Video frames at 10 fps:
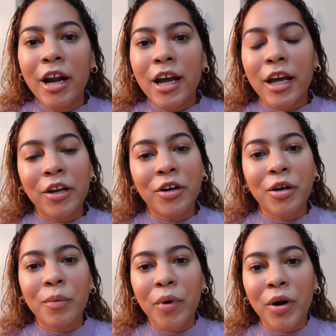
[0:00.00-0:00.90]
in
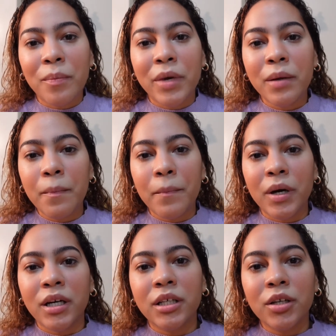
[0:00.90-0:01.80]
her apartment.
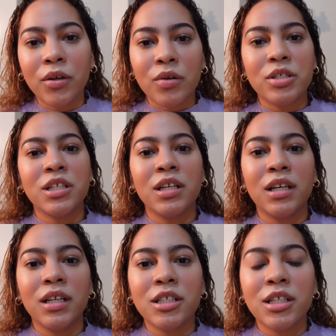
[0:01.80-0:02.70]
But you know,
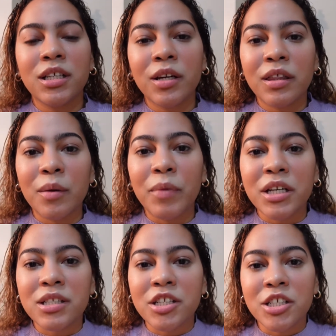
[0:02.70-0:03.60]
she did the
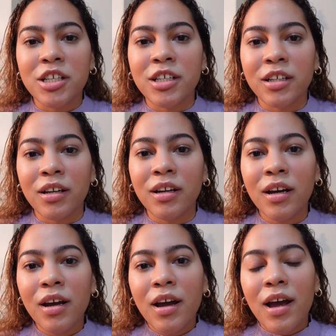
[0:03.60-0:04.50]
best that she could,
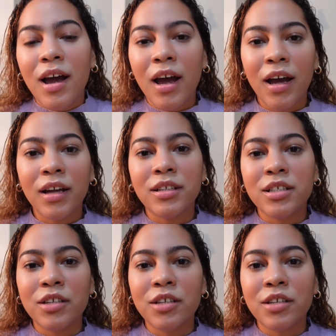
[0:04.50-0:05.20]
and she